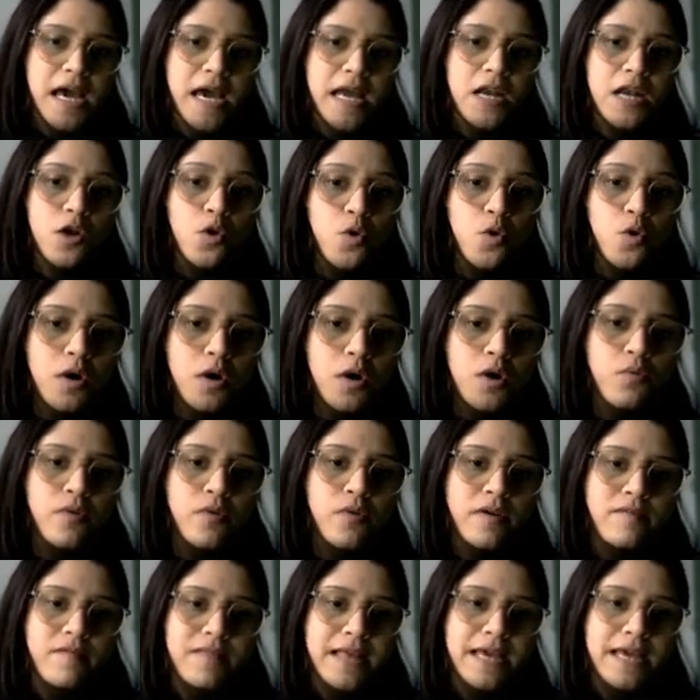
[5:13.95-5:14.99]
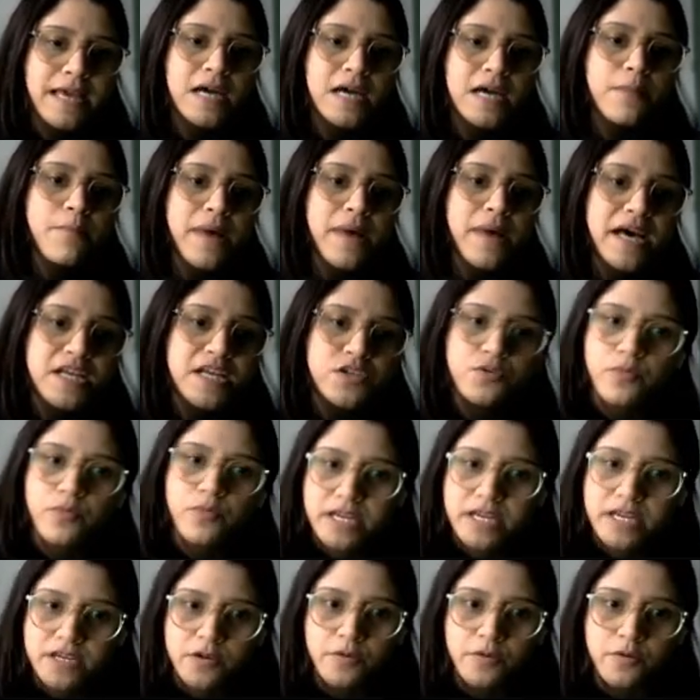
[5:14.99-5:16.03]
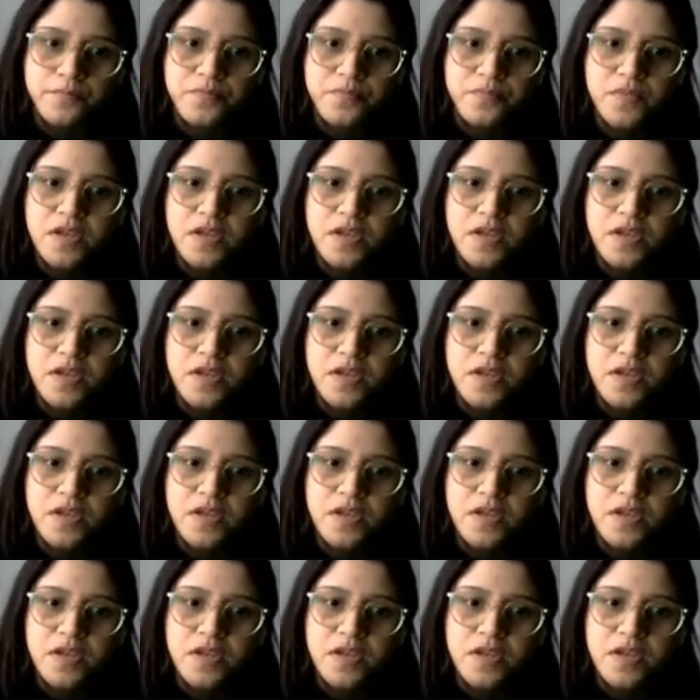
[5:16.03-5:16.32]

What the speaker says: and lower wavelength compared to radio.